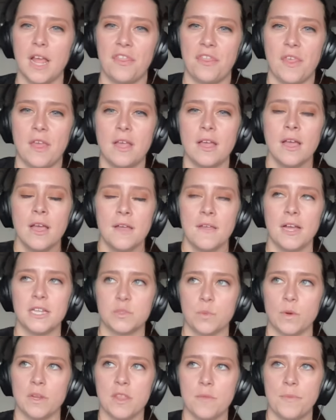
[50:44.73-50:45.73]
I think
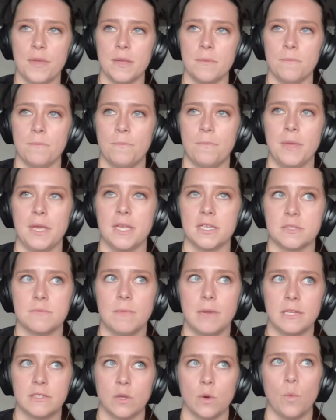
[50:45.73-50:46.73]
that's one of the
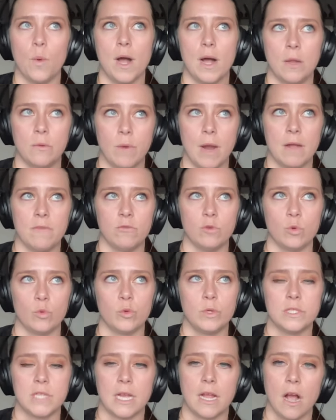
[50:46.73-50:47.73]
biggest Minnesota Wild
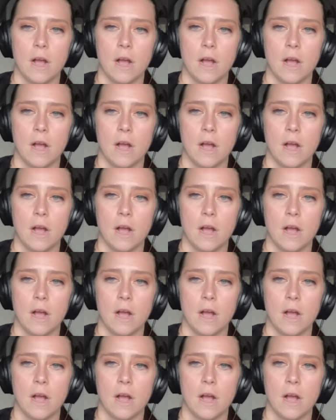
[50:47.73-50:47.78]
rivalries.